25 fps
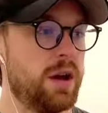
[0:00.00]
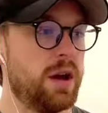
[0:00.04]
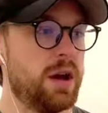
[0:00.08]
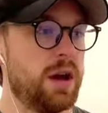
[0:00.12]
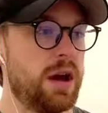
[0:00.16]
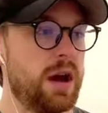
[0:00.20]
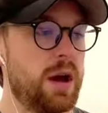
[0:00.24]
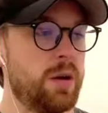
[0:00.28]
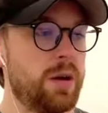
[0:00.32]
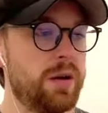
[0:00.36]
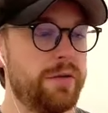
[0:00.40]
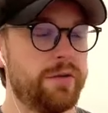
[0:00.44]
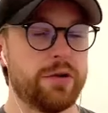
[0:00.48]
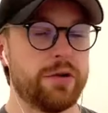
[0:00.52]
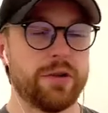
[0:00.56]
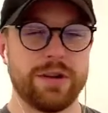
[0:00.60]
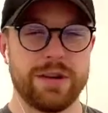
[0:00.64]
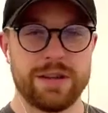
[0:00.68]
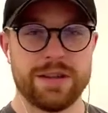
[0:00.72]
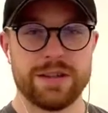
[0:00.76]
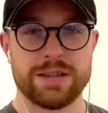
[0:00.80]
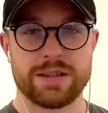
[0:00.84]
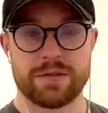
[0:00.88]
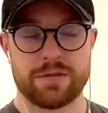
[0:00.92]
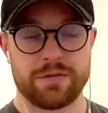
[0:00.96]
However,
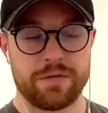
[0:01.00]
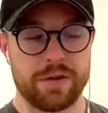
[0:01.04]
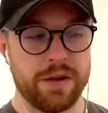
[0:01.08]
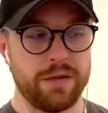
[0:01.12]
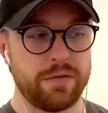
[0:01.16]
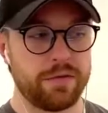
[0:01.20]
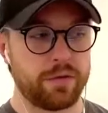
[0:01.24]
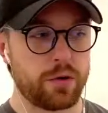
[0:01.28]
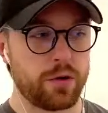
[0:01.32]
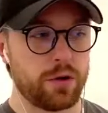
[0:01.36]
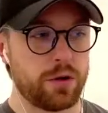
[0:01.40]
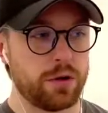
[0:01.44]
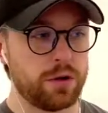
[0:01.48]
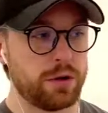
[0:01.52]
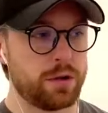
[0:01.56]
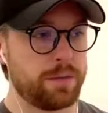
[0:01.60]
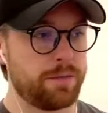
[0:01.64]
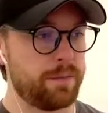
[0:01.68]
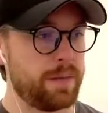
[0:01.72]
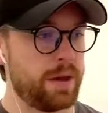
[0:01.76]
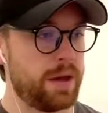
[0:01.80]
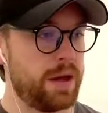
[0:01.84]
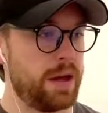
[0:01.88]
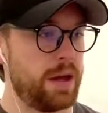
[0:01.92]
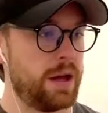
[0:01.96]
it is free for all,
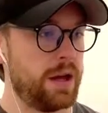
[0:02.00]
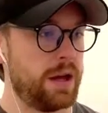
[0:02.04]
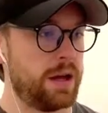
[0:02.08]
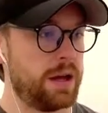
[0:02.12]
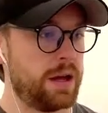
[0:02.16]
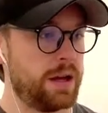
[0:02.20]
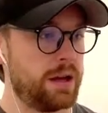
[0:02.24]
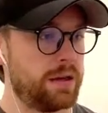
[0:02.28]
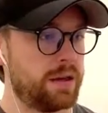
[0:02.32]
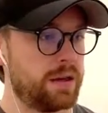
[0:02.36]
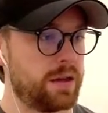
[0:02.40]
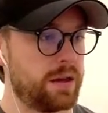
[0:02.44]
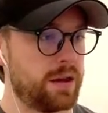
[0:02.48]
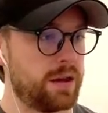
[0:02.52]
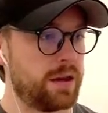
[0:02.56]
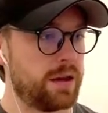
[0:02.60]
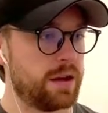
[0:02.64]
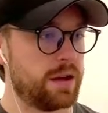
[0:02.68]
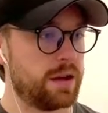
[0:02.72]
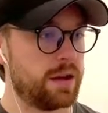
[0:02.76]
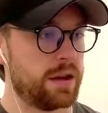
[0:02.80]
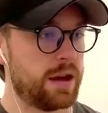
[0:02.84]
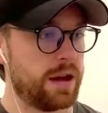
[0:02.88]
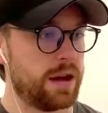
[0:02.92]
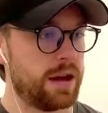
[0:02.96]
and I
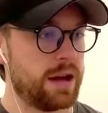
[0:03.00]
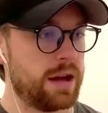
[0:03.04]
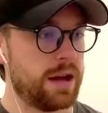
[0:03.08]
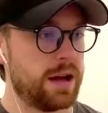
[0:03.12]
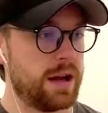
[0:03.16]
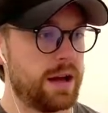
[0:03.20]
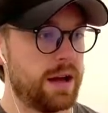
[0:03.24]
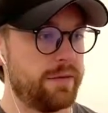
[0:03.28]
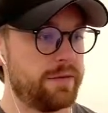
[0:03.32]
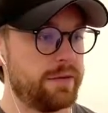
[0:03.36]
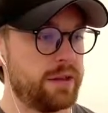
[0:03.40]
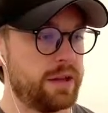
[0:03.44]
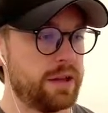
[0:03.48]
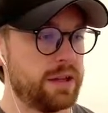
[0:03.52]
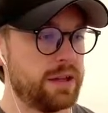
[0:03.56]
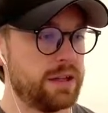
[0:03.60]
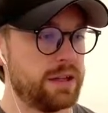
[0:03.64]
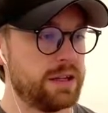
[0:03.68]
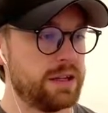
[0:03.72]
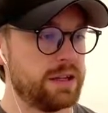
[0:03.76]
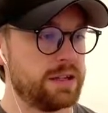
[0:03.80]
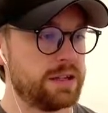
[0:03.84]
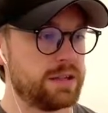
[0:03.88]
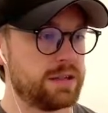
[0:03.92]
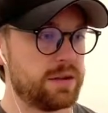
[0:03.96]
think I have the
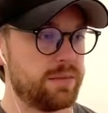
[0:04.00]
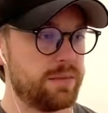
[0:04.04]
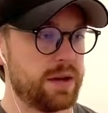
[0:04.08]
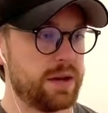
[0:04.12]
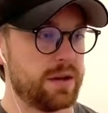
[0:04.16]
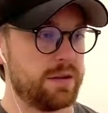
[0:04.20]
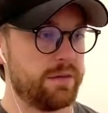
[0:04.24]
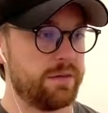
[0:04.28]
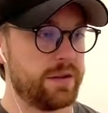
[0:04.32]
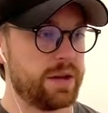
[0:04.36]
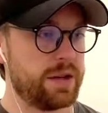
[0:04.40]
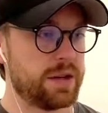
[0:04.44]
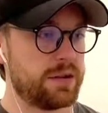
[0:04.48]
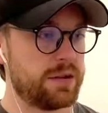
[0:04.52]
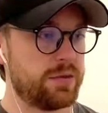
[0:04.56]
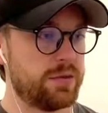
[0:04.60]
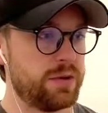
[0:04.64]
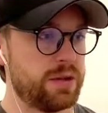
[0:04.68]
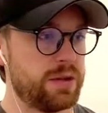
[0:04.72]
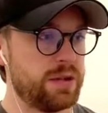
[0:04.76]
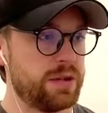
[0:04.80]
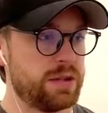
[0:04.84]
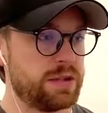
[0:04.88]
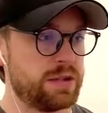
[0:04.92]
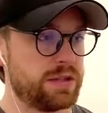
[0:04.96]
least amount of
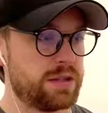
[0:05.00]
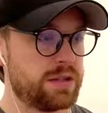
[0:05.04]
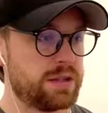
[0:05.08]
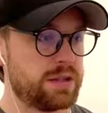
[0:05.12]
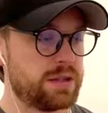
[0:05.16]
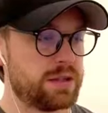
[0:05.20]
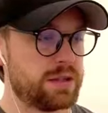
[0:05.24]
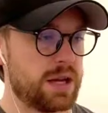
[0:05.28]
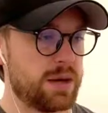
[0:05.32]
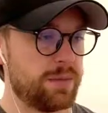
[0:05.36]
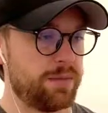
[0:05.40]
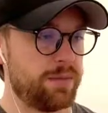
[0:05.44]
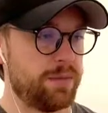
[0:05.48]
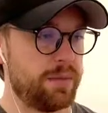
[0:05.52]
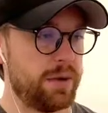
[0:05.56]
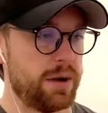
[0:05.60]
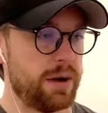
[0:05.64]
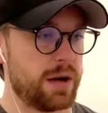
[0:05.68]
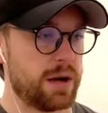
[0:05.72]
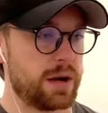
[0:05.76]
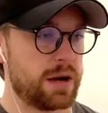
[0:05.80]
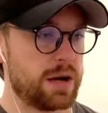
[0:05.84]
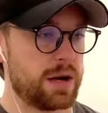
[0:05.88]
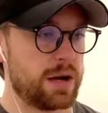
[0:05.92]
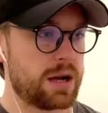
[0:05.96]
victories, top
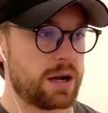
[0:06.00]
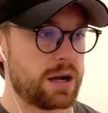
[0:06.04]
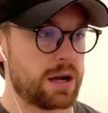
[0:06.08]
puck,